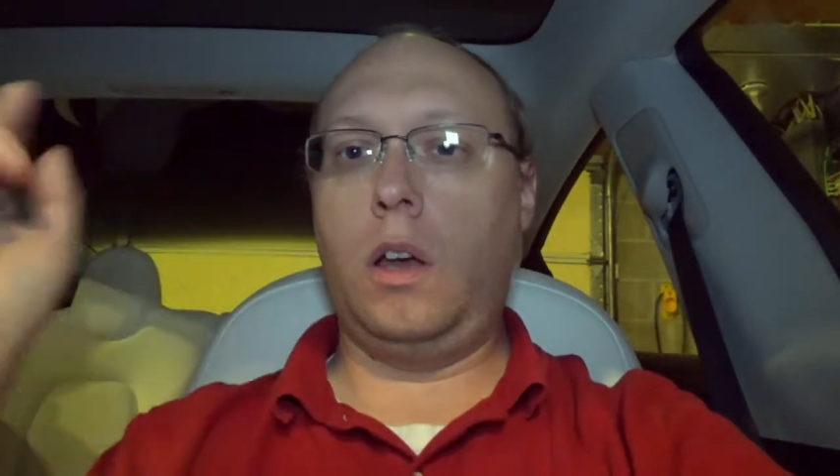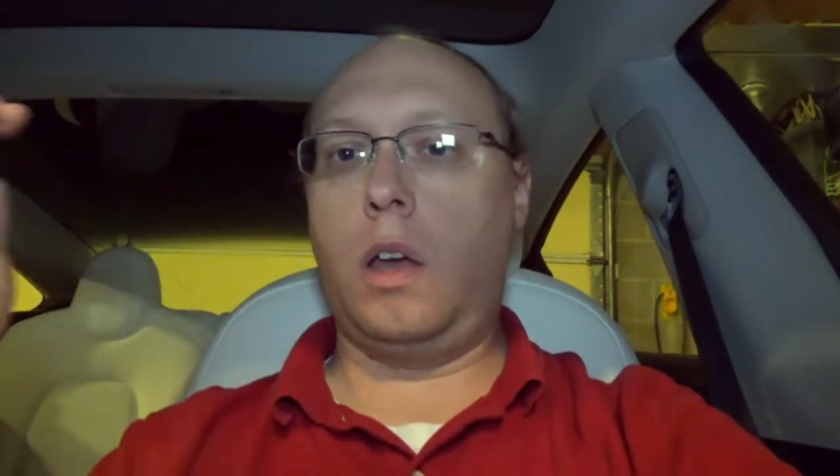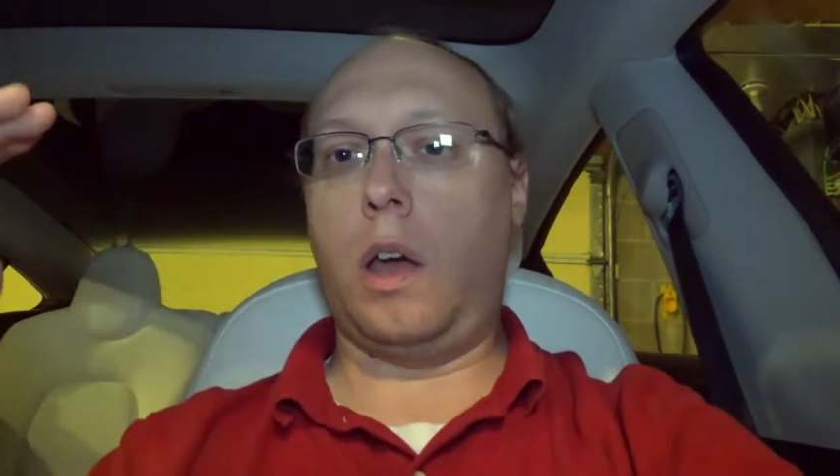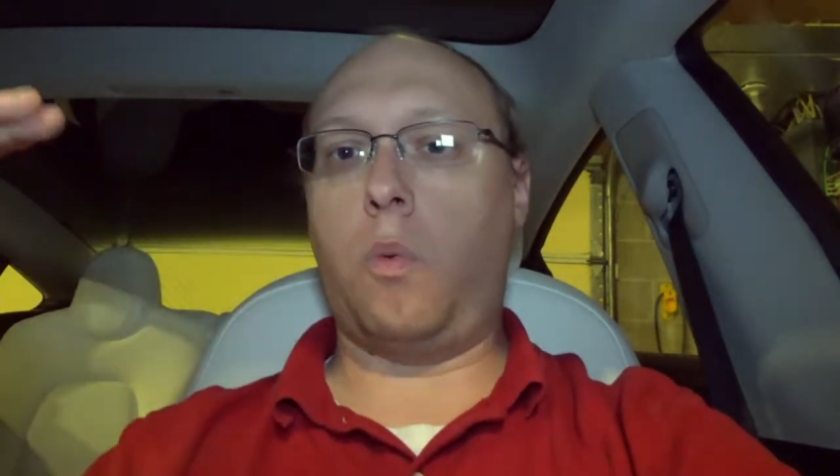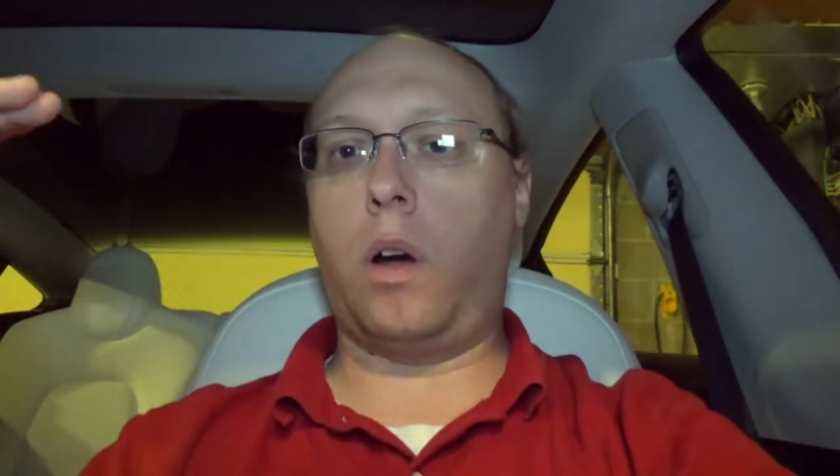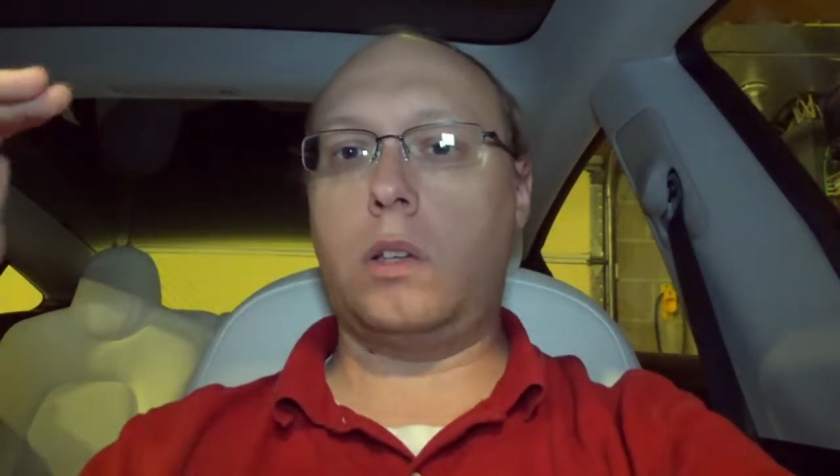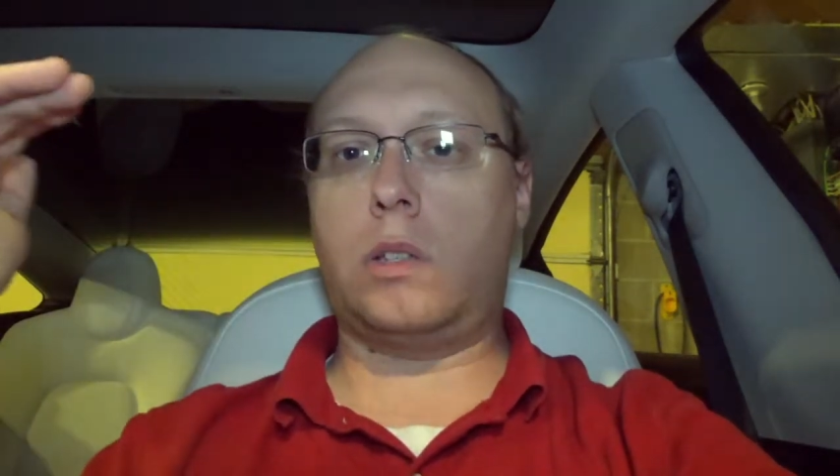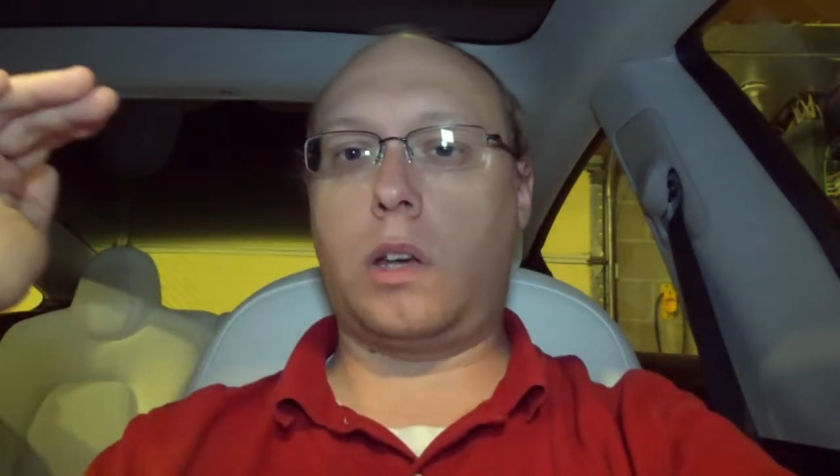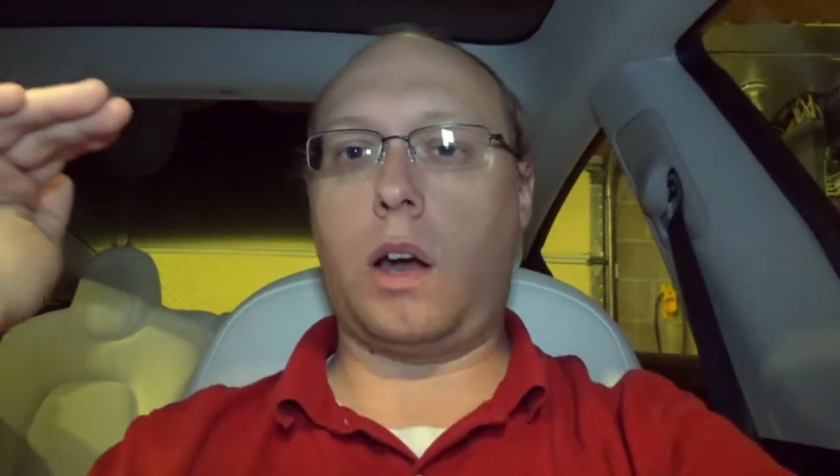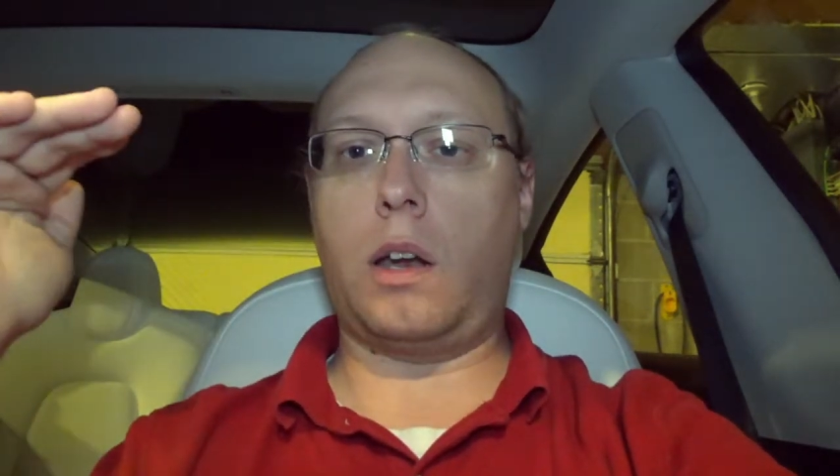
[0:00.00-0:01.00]
It
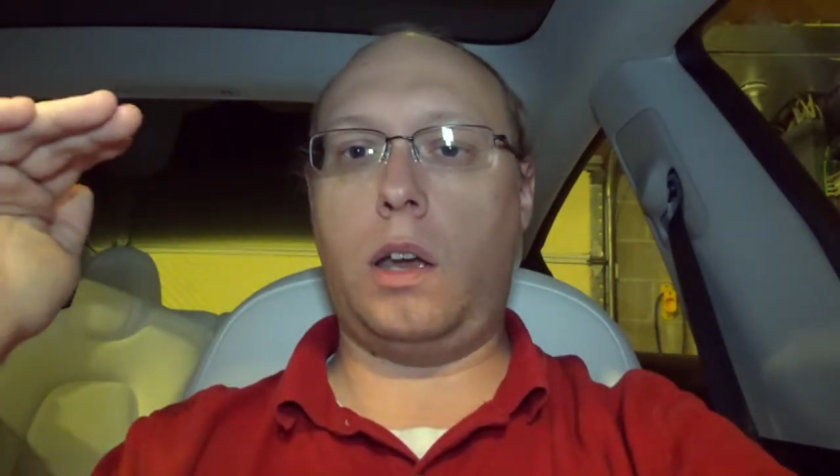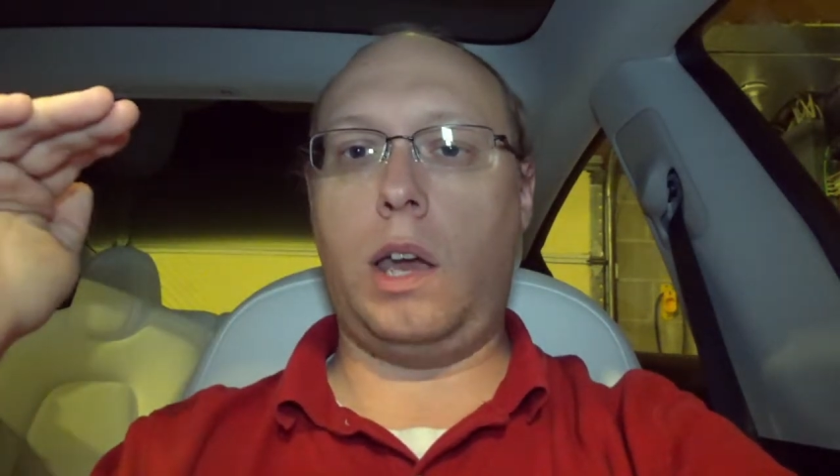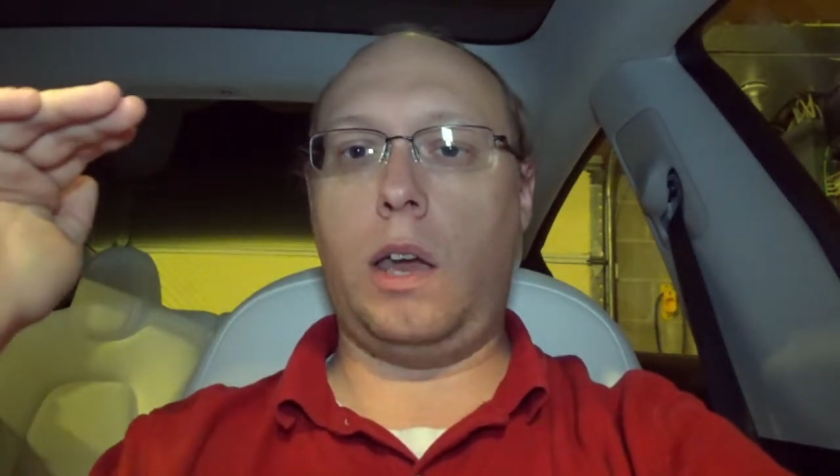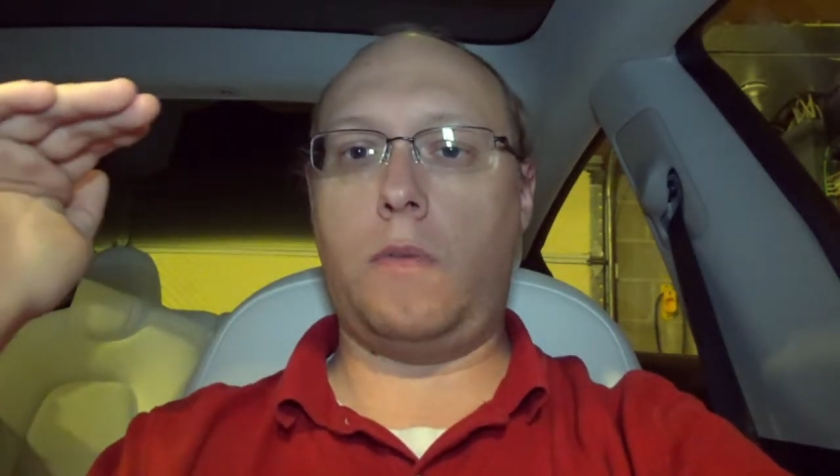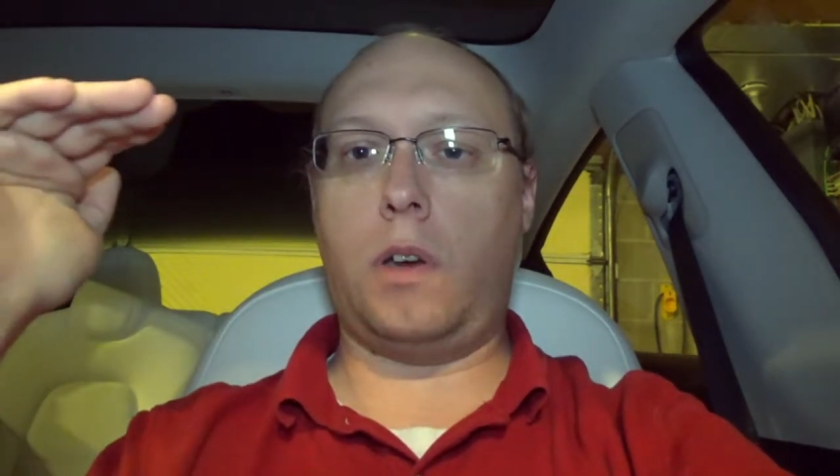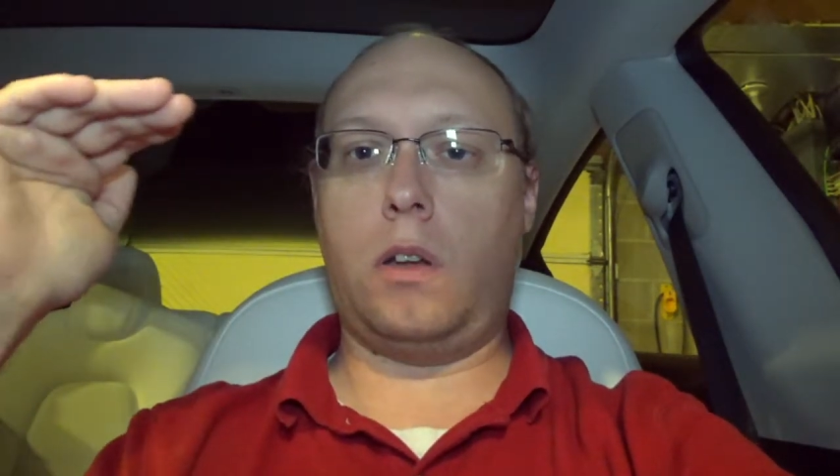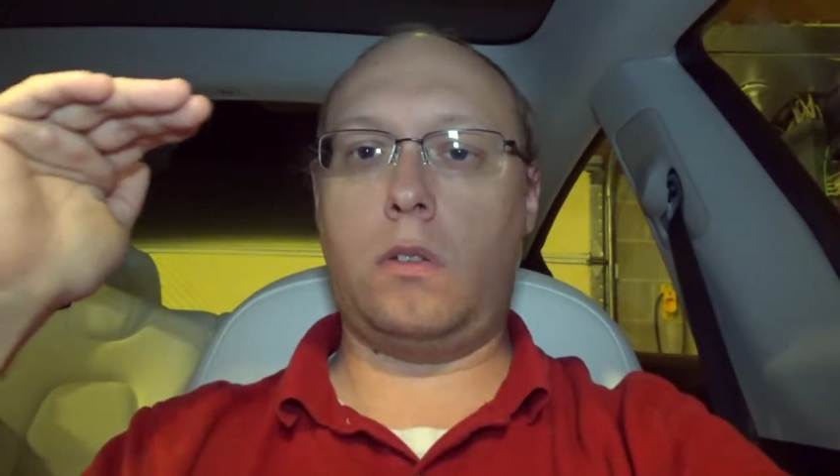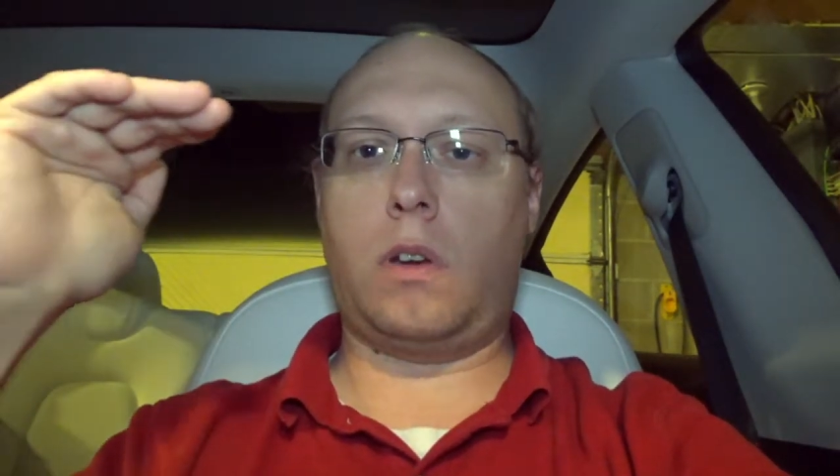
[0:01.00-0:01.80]
was kind of even,